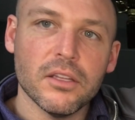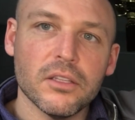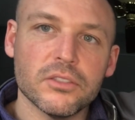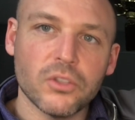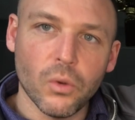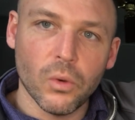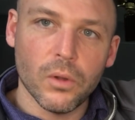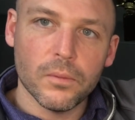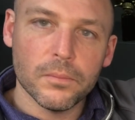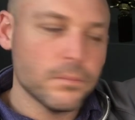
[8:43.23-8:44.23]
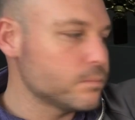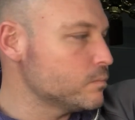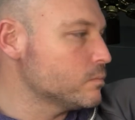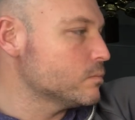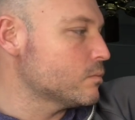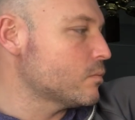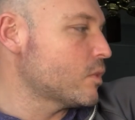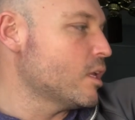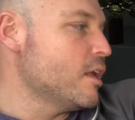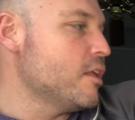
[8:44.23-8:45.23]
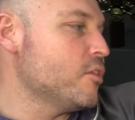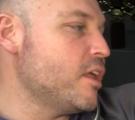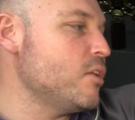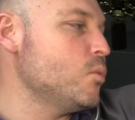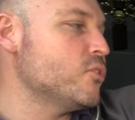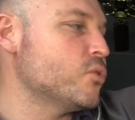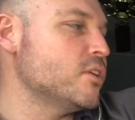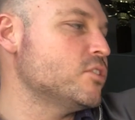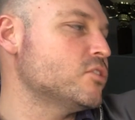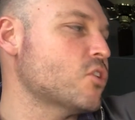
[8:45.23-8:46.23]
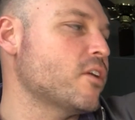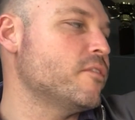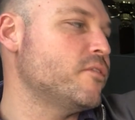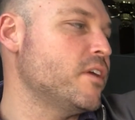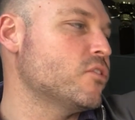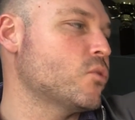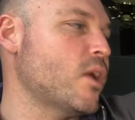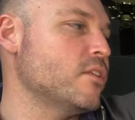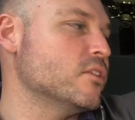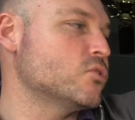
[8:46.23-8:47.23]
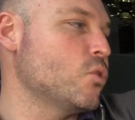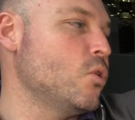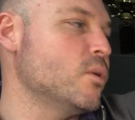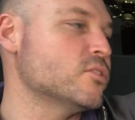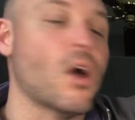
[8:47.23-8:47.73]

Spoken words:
school. Then when Tricia started 5th grade, the school was